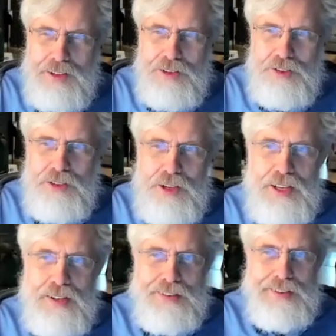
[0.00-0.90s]
just look
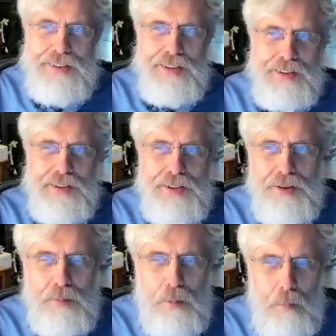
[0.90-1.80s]
at, uh, you
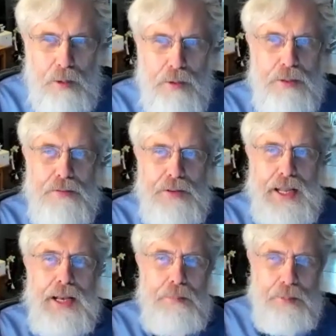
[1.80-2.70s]
know, birth of an
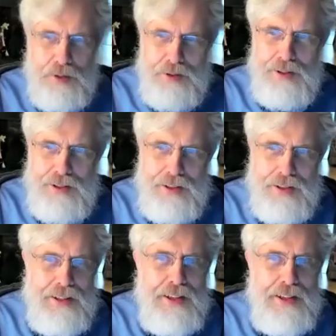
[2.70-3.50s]
animal uh,